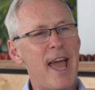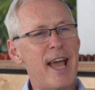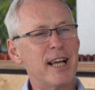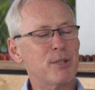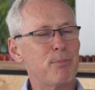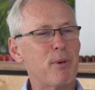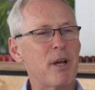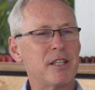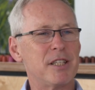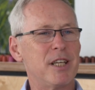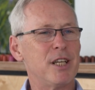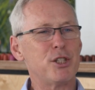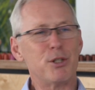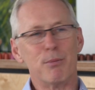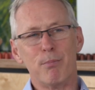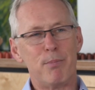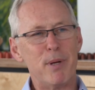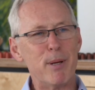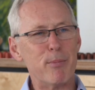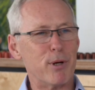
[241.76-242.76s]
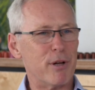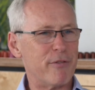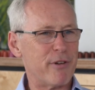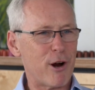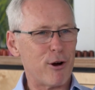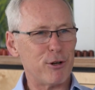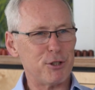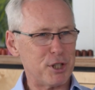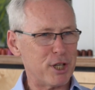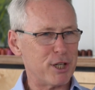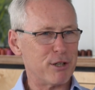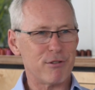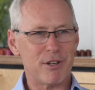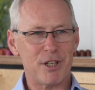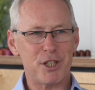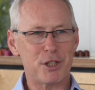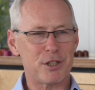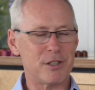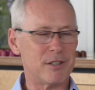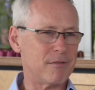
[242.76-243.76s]
expectation, people of our
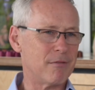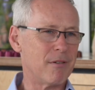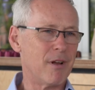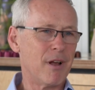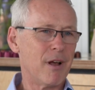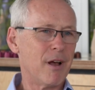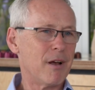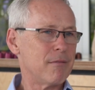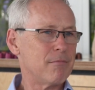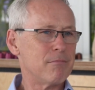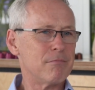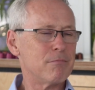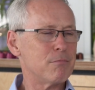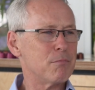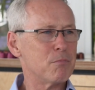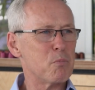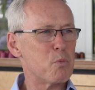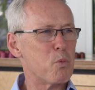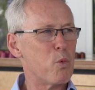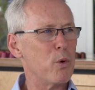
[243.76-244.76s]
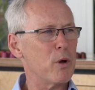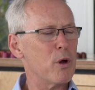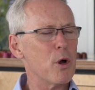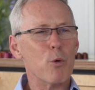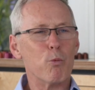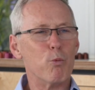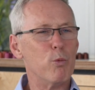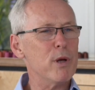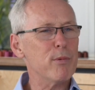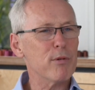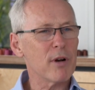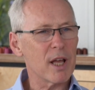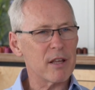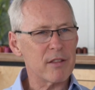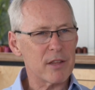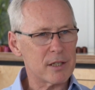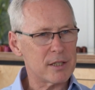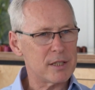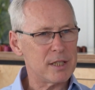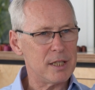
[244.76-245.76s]
generation, we were like
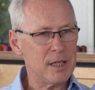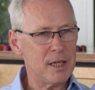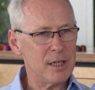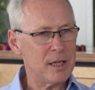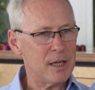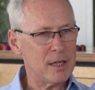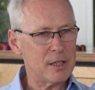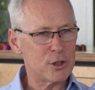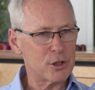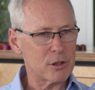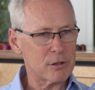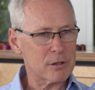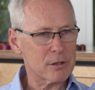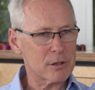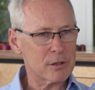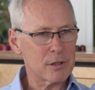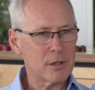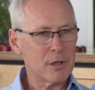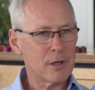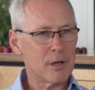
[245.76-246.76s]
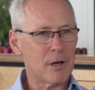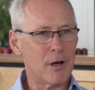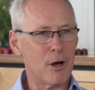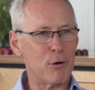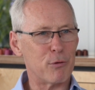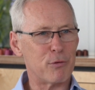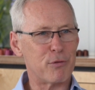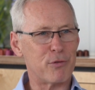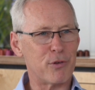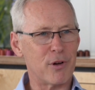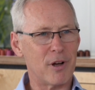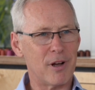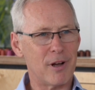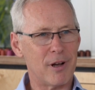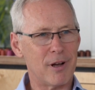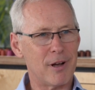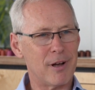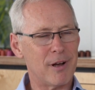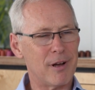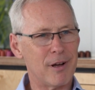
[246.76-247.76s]
the teenagers of,
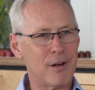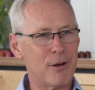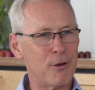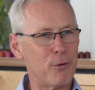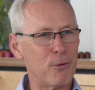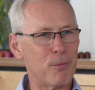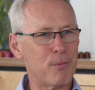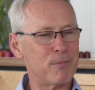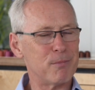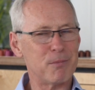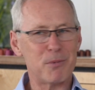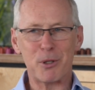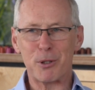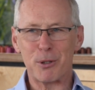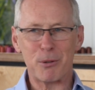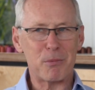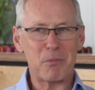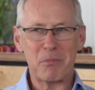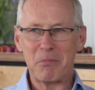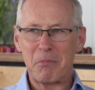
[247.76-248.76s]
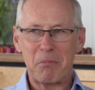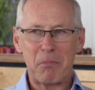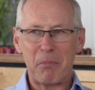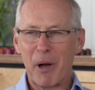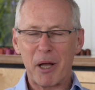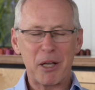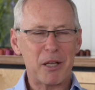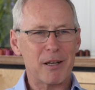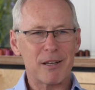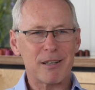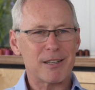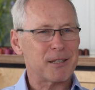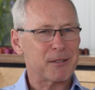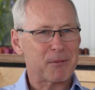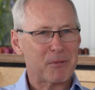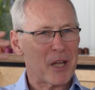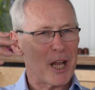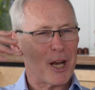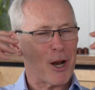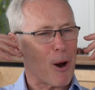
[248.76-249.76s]
in
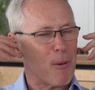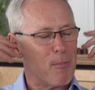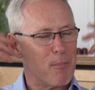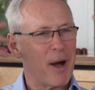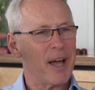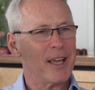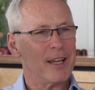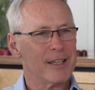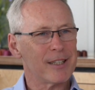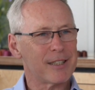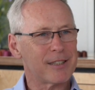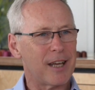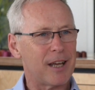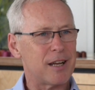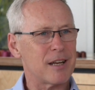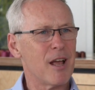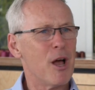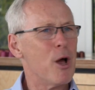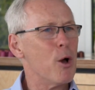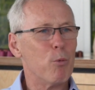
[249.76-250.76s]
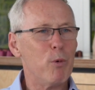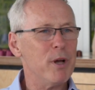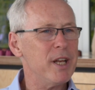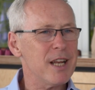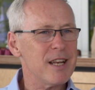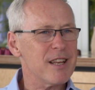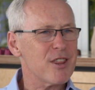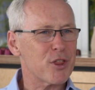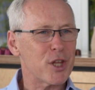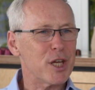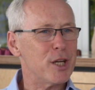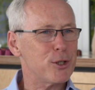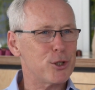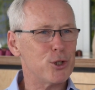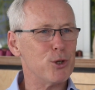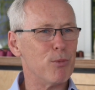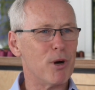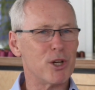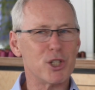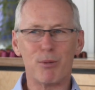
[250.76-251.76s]
our mindset. We didn't think
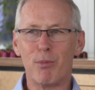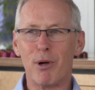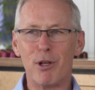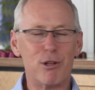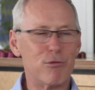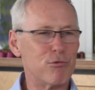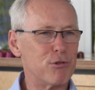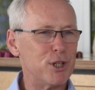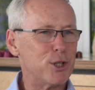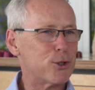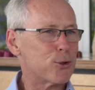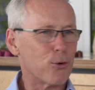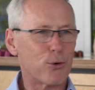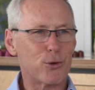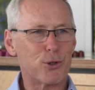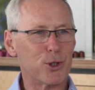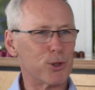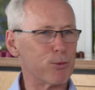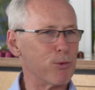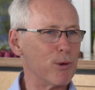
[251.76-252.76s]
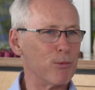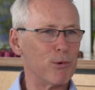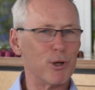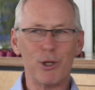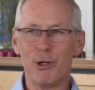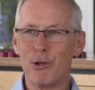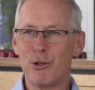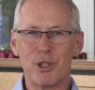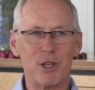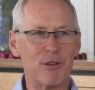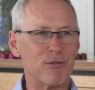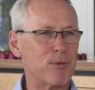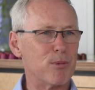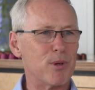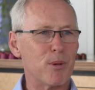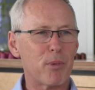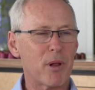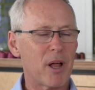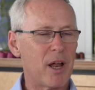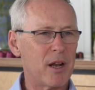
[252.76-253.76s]
too much about the resources we were using from
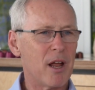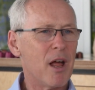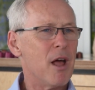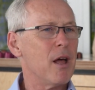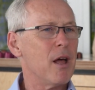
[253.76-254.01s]
the planet.